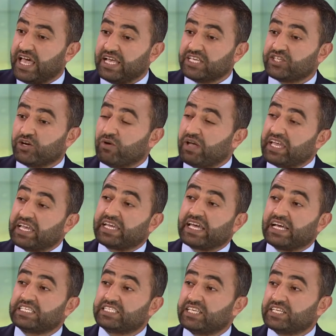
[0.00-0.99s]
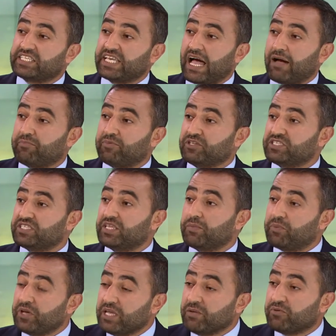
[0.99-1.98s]
So in case this happens, the
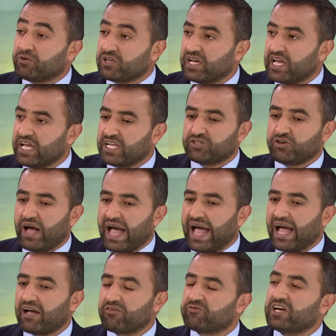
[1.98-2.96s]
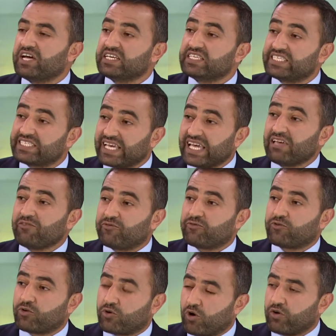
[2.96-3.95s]
people to have safe
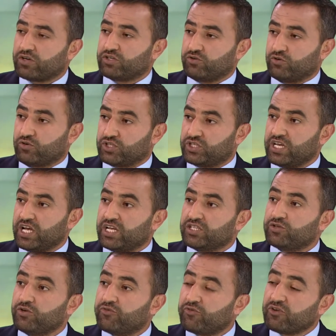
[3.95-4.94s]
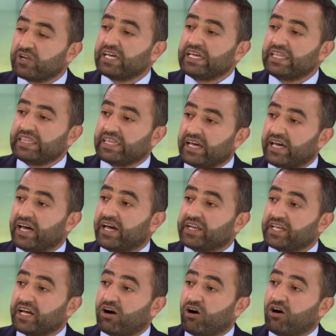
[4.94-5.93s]
corridors to flee the
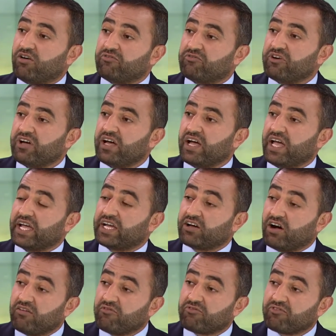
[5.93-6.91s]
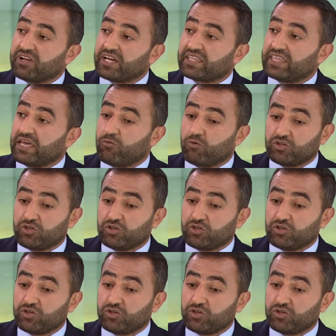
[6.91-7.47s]
area of a conflict, they would